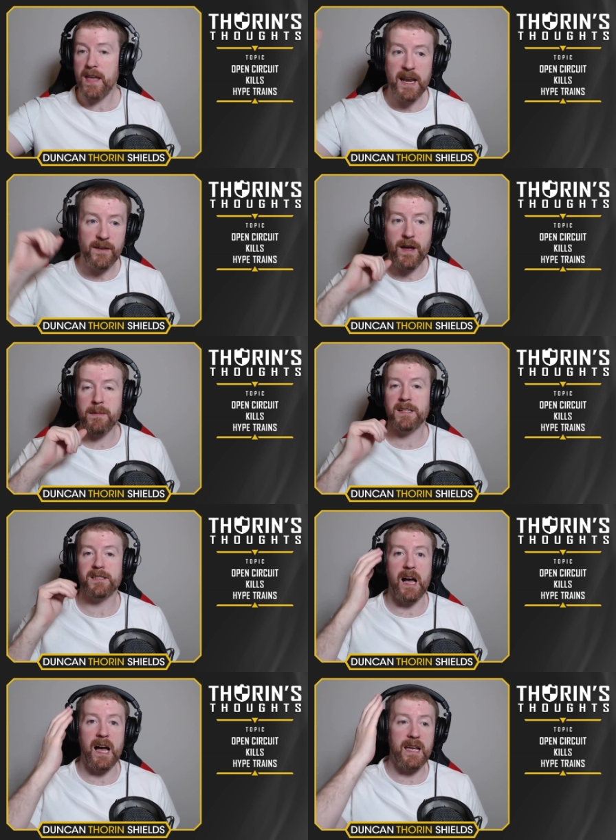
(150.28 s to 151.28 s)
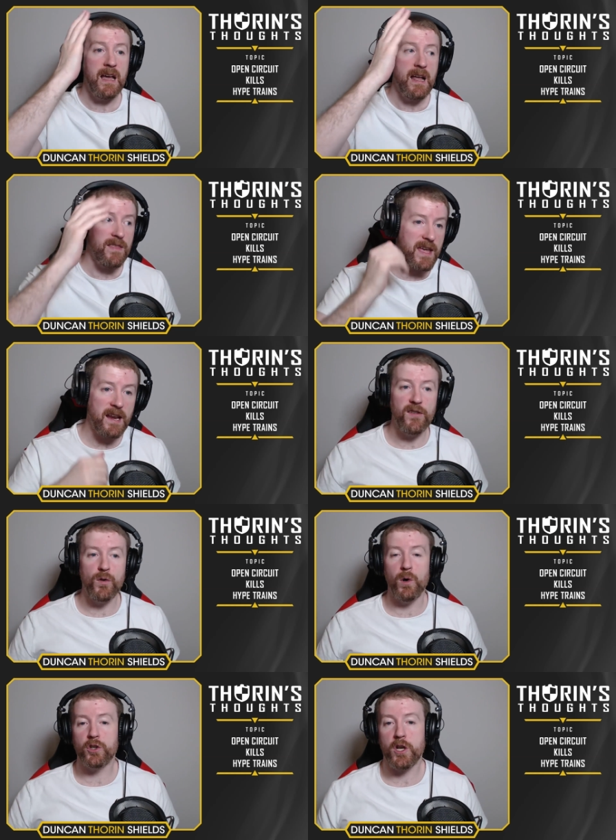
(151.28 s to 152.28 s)
the end of MSI, the end of
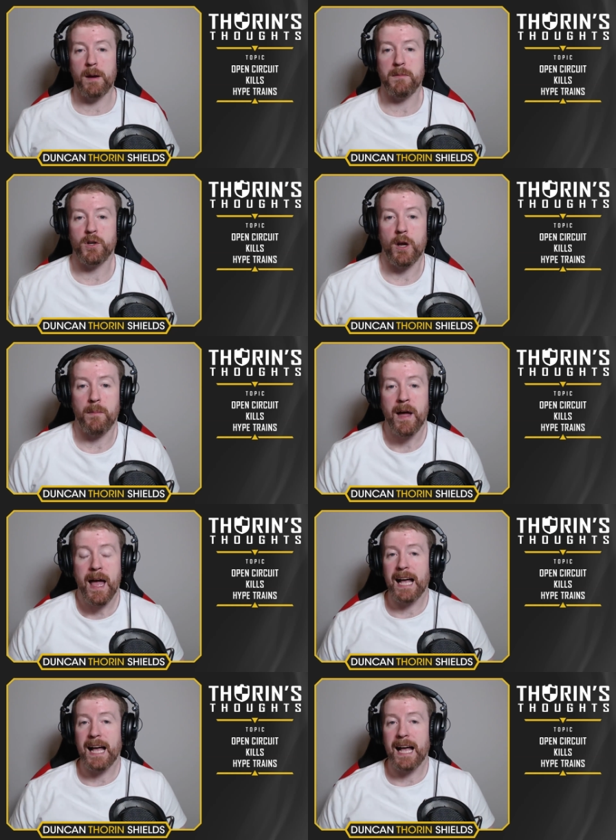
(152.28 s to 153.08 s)
the World Championship.